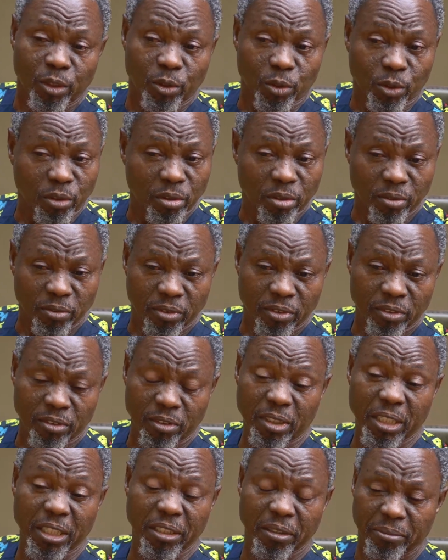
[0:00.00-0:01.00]
Look,
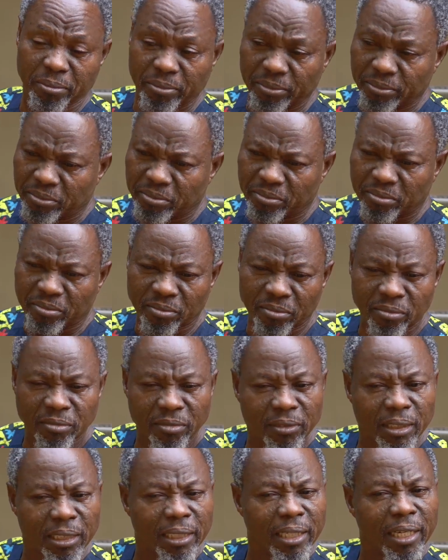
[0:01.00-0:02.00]
Nkem,
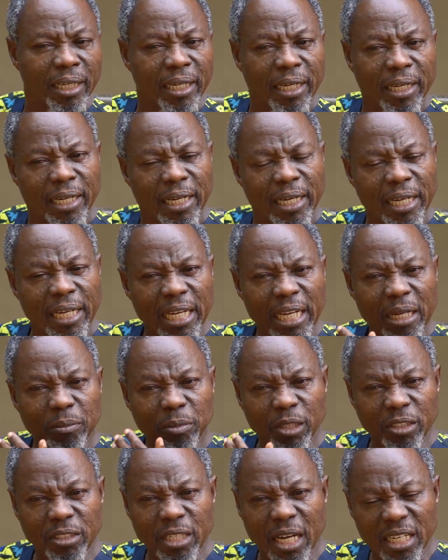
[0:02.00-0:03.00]
I
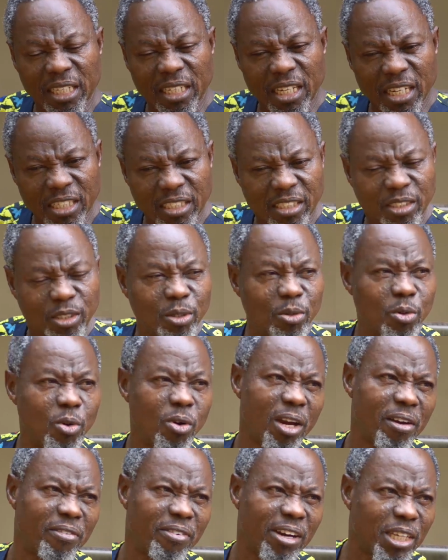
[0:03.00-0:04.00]
am not against
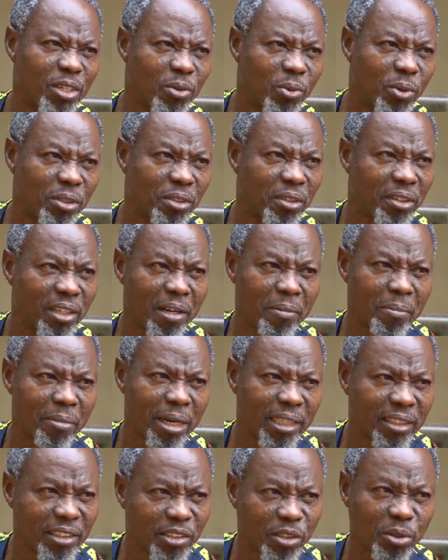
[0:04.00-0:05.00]
whoever you want to get
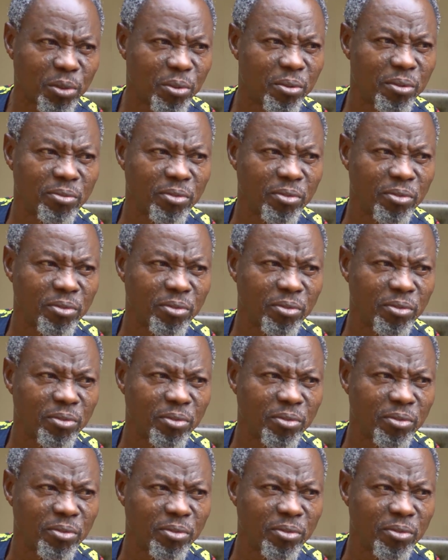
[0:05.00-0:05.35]
married to.